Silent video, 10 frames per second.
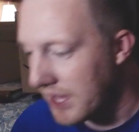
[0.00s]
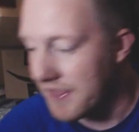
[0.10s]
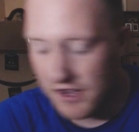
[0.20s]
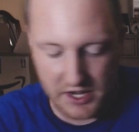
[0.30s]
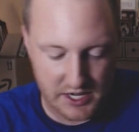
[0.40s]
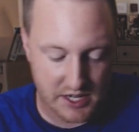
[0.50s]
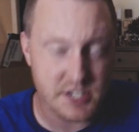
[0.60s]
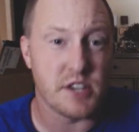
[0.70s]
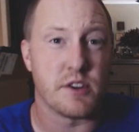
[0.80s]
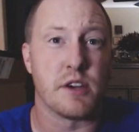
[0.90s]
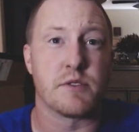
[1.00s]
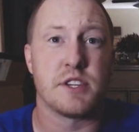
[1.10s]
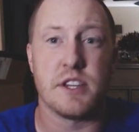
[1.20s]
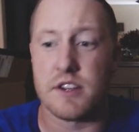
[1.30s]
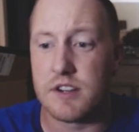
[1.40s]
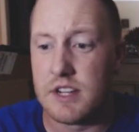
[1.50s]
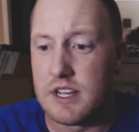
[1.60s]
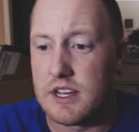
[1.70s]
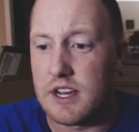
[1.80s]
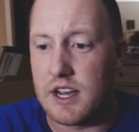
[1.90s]
the Honey Nut Cheerios here.
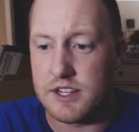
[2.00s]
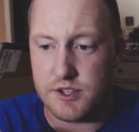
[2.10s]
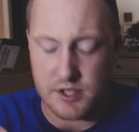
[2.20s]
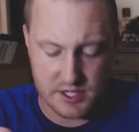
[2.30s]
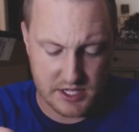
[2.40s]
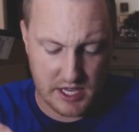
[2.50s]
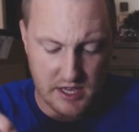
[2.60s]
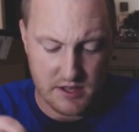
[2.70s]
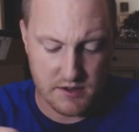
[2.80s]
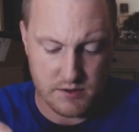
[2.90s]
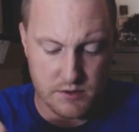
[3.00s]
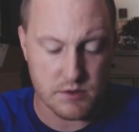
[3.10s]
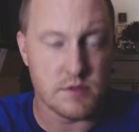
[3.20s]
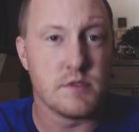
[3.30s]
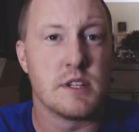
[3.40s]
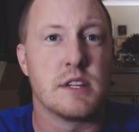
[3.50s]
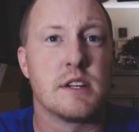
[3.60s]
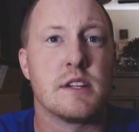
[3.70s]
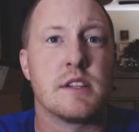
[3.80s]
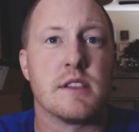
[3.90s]
As you can see,
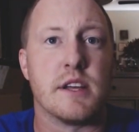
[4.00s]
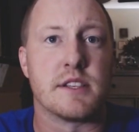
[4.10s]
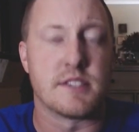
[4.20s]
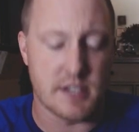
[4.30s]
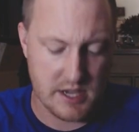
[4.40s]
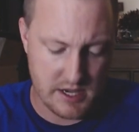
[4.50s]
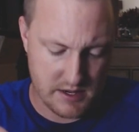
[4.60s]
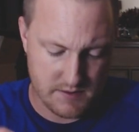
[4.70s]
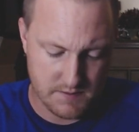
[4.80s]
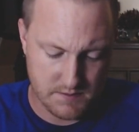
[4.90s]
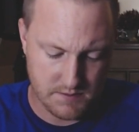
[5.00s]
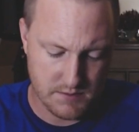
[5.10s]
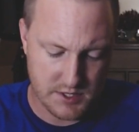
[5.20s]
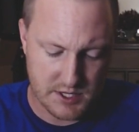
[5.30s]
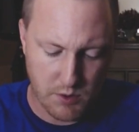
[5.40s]
let's see what we're